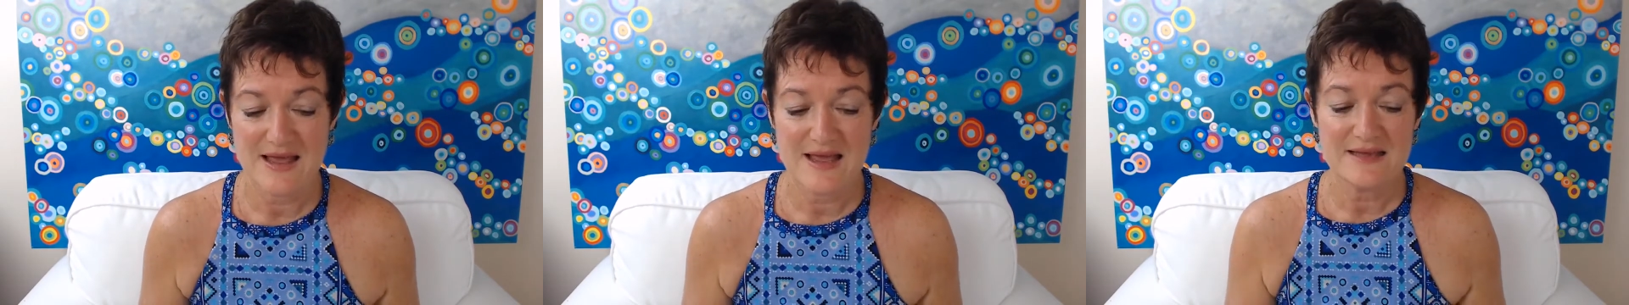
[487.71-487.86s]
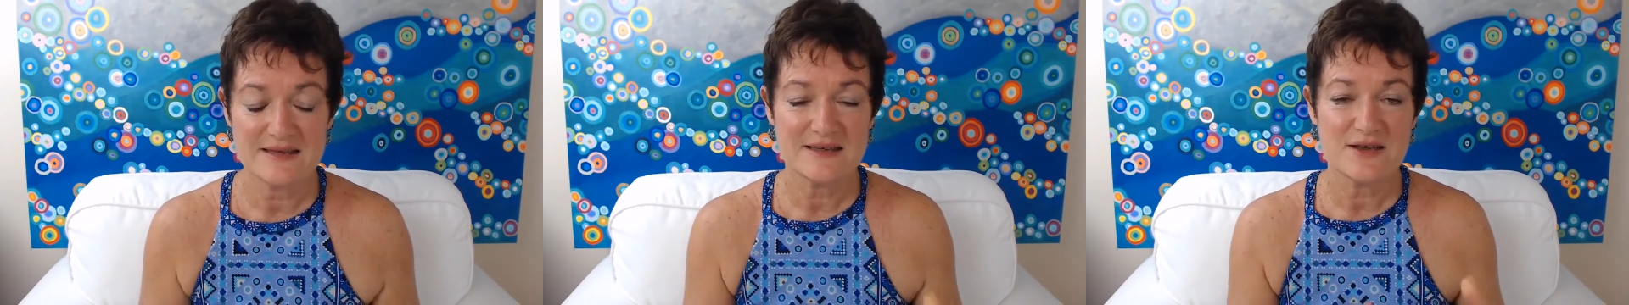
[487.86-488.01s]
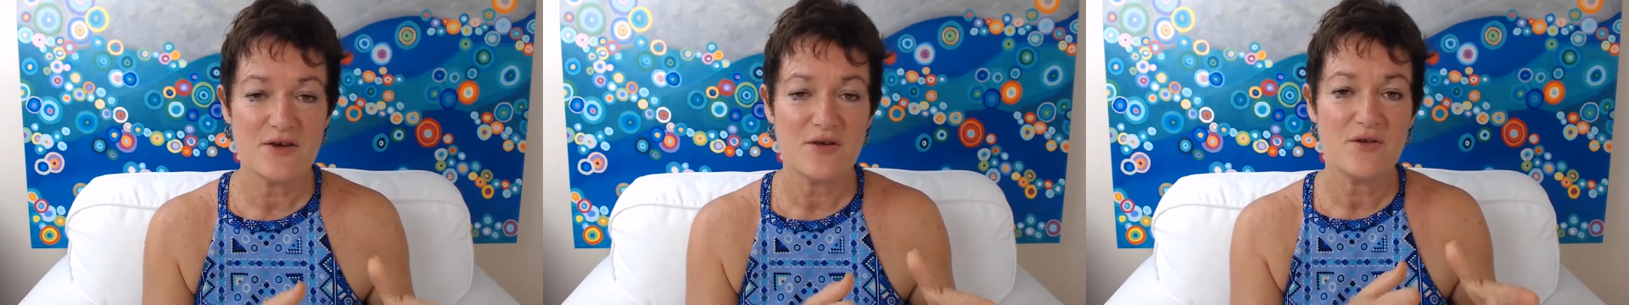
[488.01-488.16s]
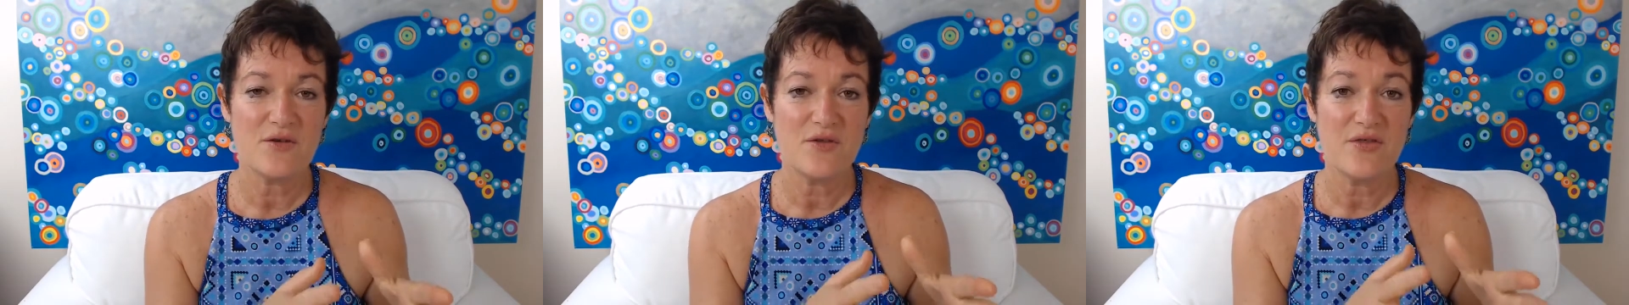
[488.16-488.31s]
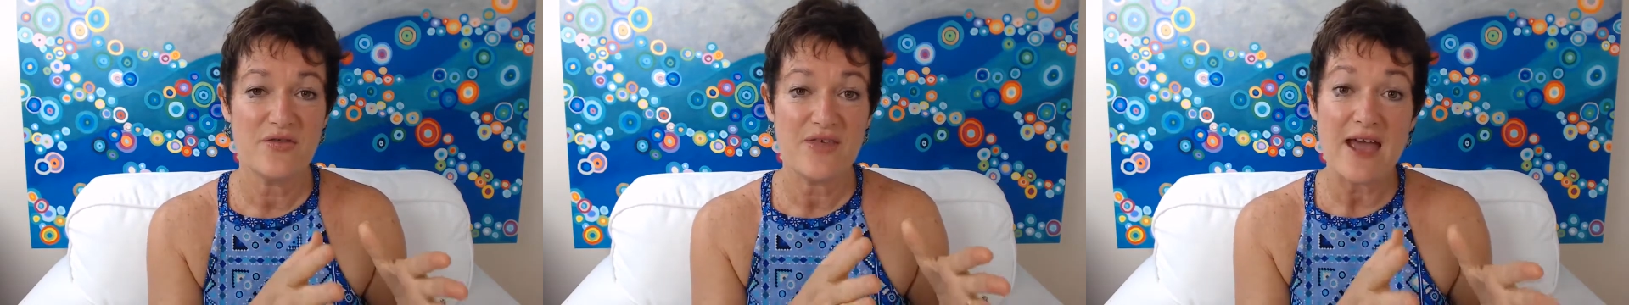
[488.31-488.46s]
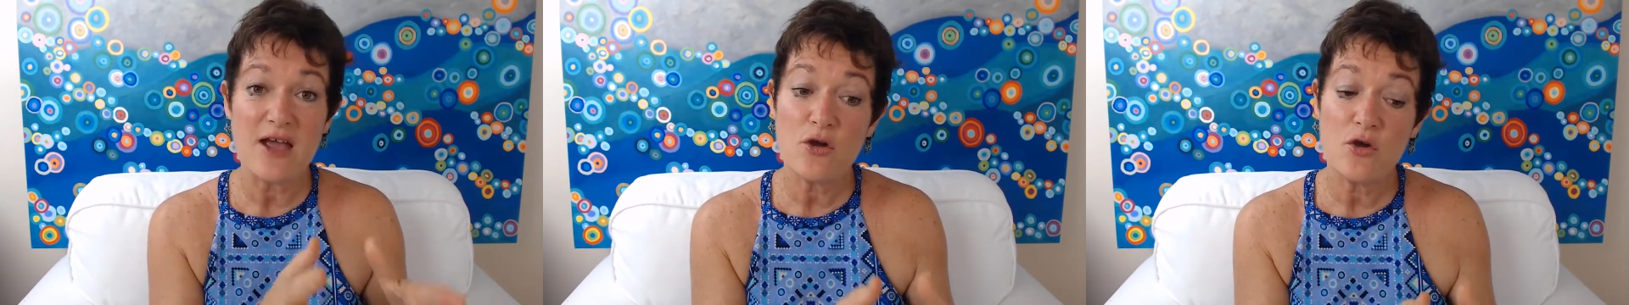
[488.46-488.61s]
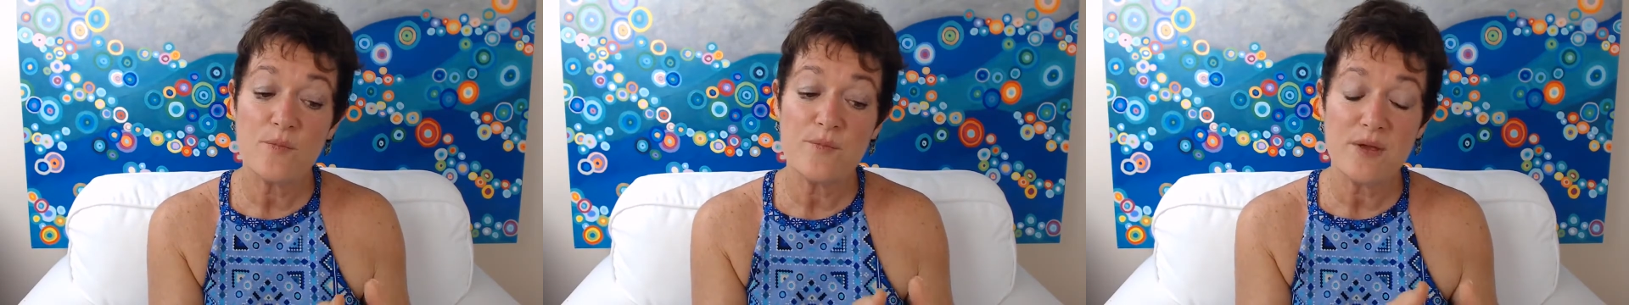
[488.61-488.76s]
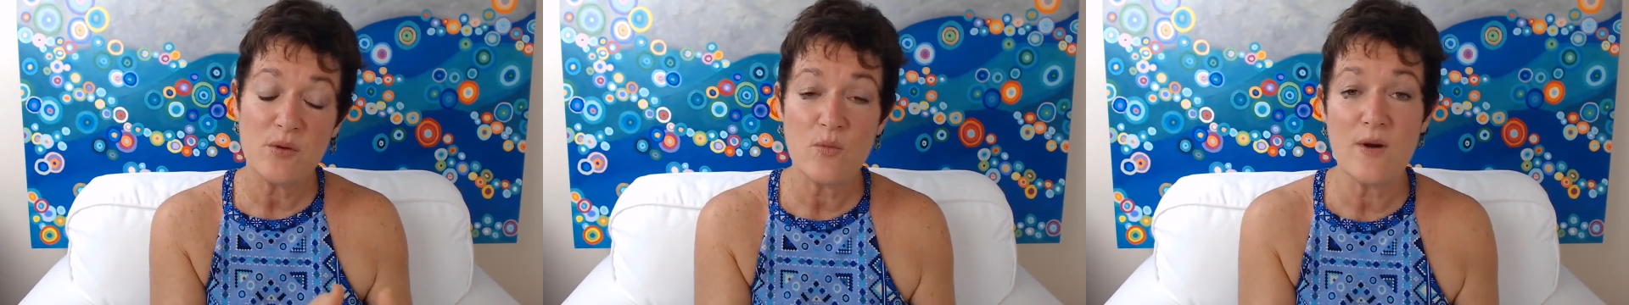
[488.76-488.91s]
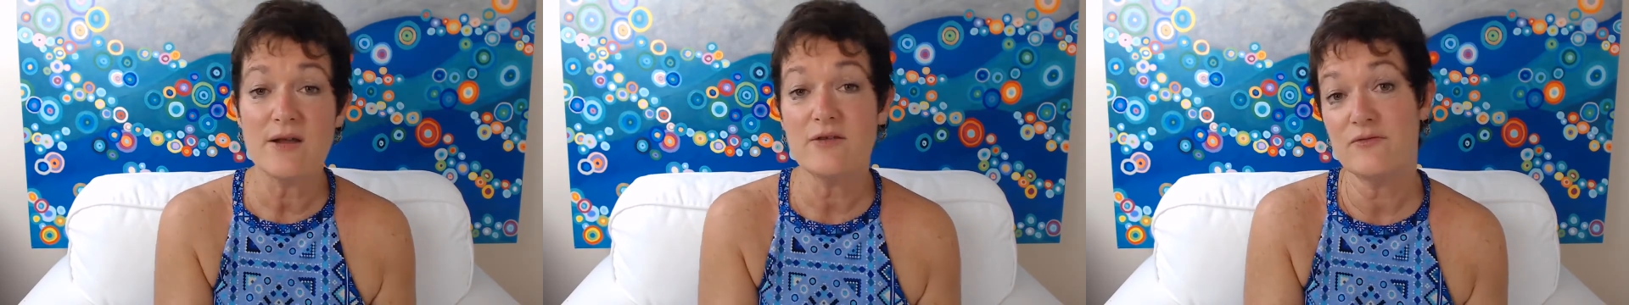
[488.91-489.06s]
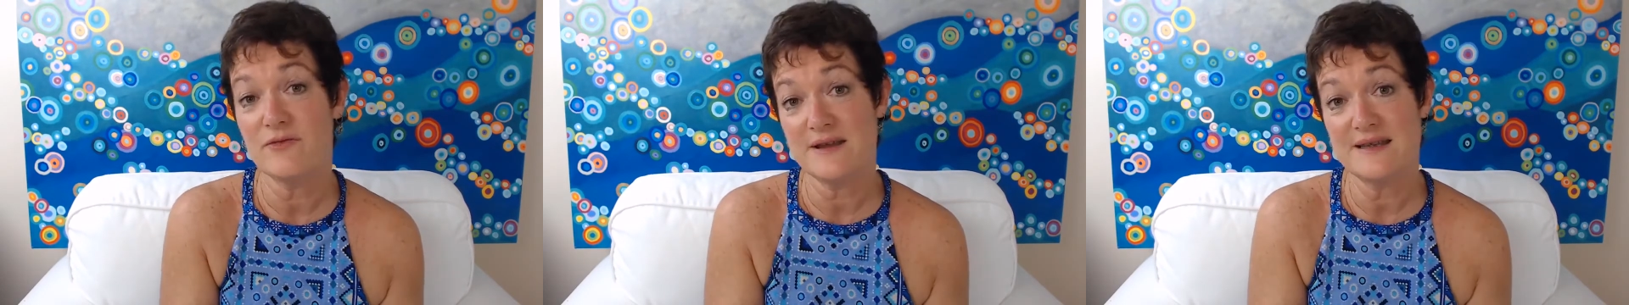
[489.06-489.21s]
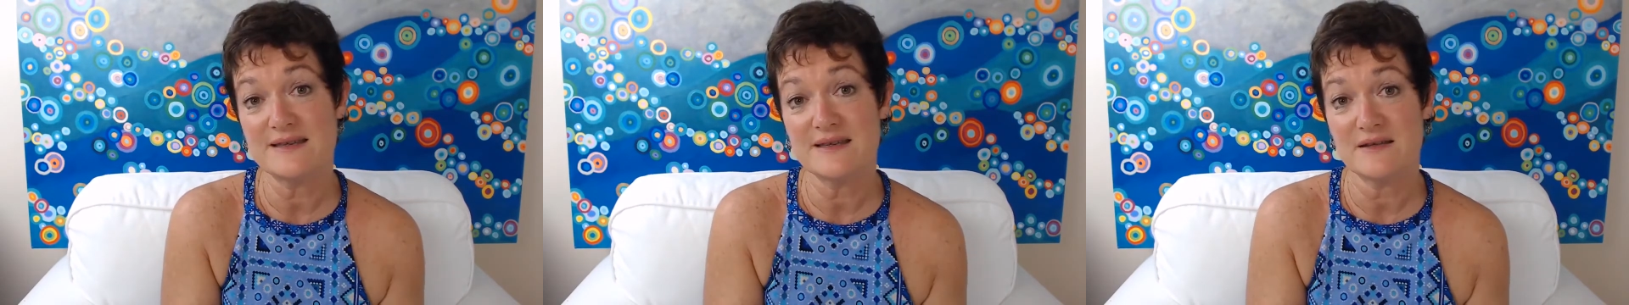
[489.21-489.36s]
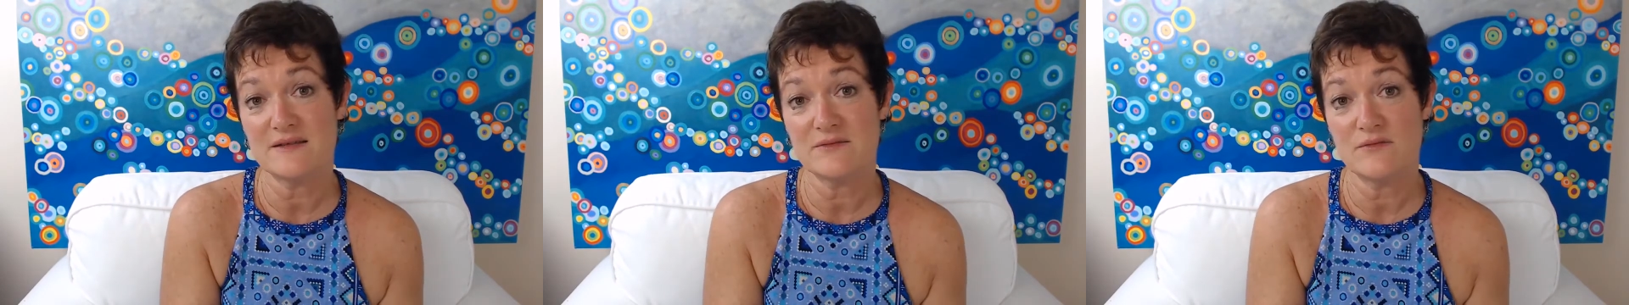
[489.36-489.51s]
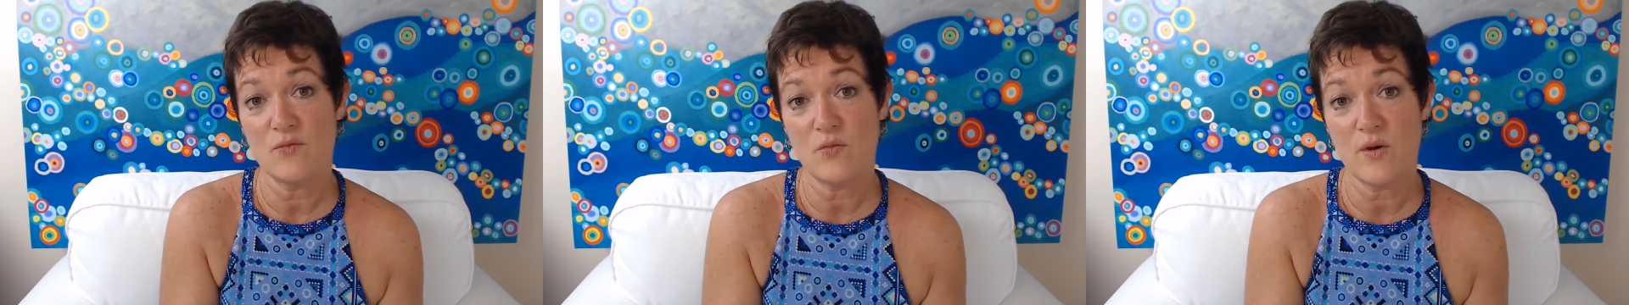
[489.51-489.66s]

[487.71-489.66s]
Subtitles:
So that could be one reason